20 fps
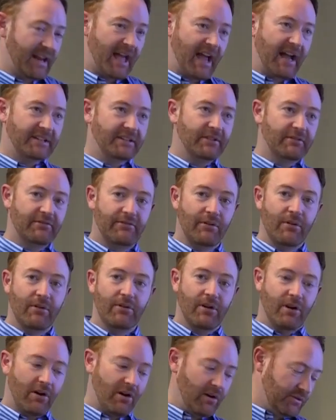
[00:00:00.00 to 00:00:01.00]
an active phone
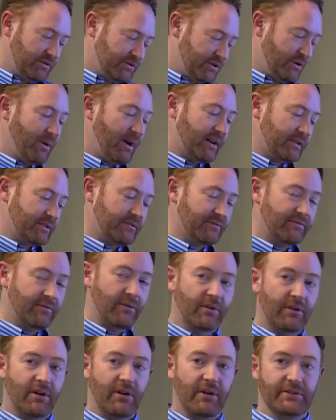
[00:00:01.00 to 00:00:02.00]
call, 2 active
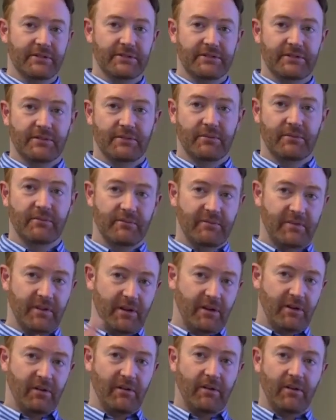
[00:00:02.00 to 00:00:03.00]
phone calls that
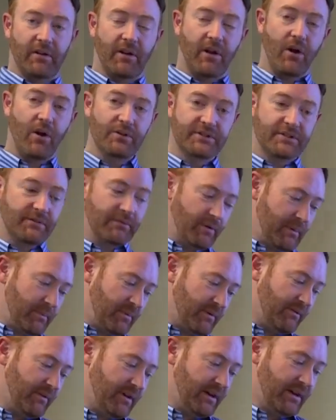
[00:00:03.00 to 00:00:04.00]
are on a hosted VoIP
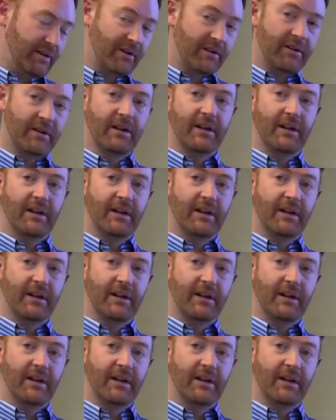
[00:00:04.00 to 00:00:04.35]
provider.